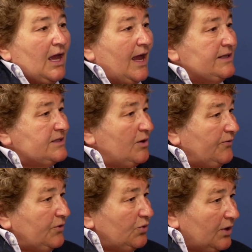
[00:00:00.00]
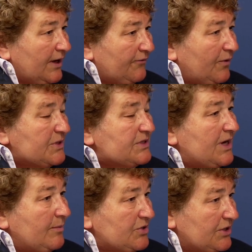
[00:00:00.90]
And so if you look at from a
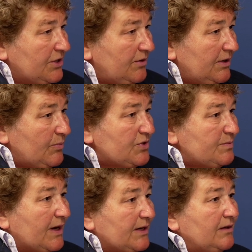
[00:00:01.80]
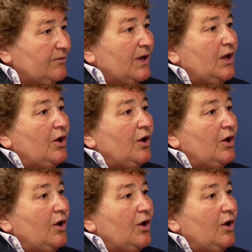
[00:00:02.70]
cybersecurity perspective,